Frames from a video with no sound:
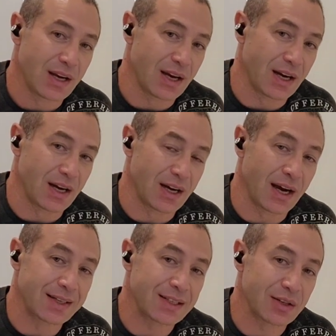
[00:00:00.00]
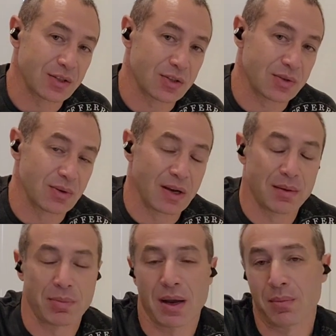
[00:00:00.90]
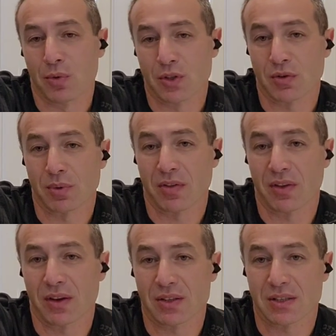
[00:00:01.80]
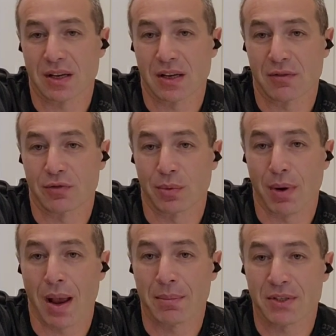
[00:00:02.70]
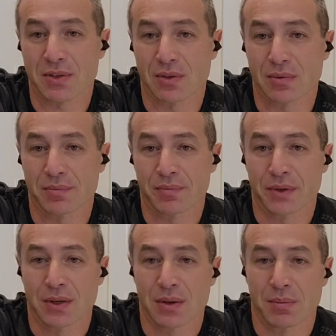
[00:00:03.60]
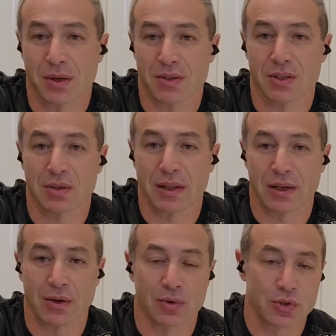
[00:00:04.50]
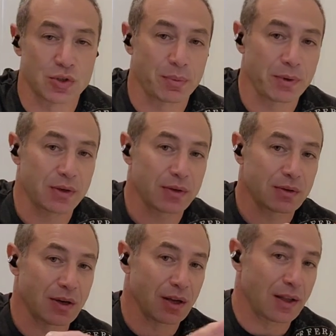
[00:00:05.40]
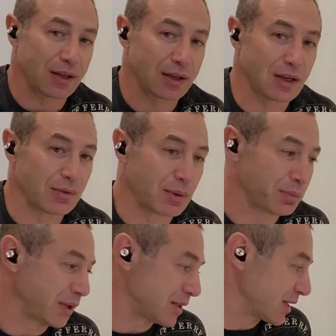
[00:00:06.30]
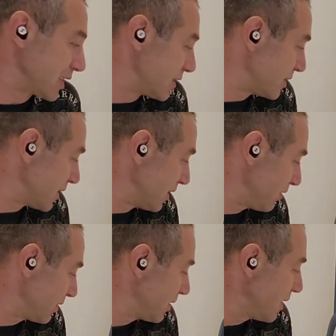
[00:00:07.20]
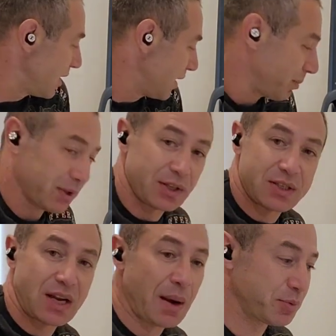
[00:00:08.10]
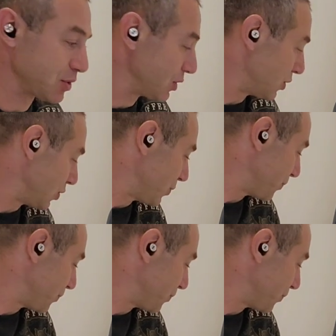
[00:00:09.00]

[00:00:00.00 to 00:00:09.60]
I tend to buy most of my things from Amazon because I don't like go shopping. I like one place getting delivered, but it's up to you.